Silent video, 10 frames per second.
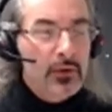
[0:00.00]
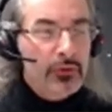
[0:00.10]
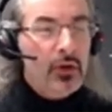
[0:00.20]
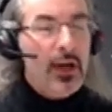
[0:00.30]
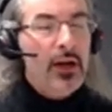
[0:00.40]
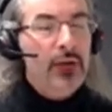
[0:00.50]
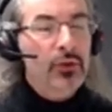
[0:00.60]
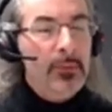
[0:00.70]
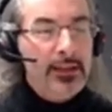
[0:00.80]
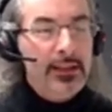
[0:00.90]
So
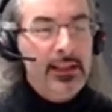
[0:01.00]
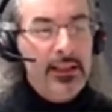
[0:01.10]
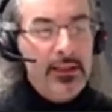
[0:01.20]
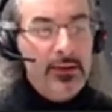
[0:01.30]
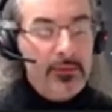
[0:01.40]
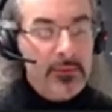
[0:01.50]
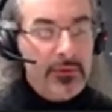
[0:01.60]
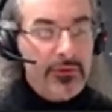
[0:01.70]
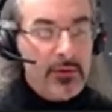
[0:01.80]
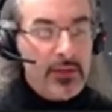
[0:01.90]
automatically from
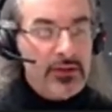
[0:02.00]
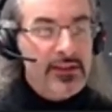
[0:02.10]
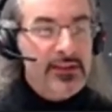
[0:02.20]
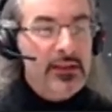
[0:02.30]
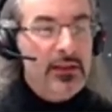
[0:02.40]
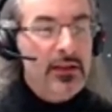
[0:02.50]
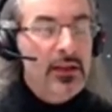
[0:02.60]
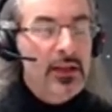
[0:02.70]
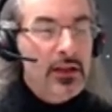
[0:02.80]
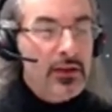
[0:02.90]
these equations here,
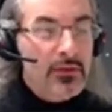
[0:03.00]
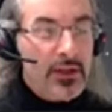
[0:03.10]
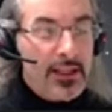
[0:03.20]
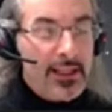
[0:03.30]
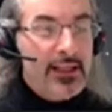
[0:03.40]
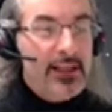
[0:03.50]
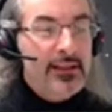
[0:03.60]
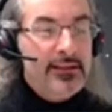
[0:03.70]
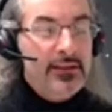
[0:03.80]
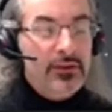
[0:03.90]
you
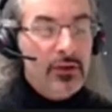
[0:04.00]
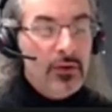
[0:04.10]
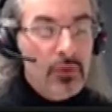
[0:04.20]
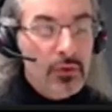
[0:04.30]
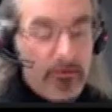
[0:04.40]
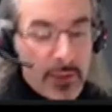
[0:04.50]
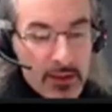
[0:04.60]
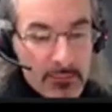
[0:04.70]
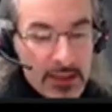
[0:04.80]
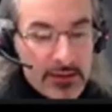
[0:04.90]
realize that the good
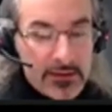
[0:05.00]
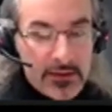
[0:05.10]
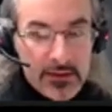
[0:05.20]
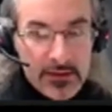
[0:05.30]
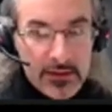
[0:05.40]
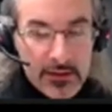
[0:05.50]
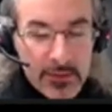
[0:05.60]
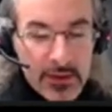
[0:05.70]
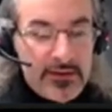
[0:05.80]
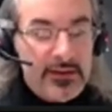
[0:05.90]
parameter that
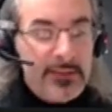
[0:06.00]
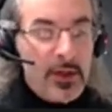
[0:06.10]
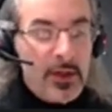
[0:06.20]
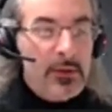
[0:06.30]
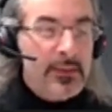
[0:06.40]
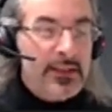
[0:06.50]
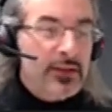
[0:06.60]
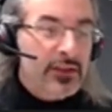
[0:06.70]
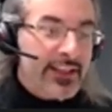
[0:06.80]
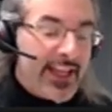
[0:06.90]
appears in this problem is
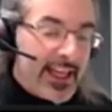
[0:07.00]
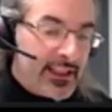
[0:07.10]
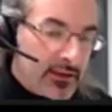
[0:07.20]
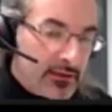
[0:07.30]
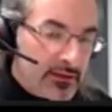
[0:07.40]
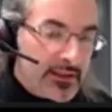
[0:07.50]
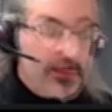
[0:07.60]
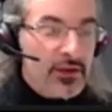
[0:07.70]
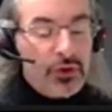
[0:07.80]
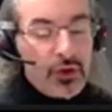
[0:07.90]
not n, is not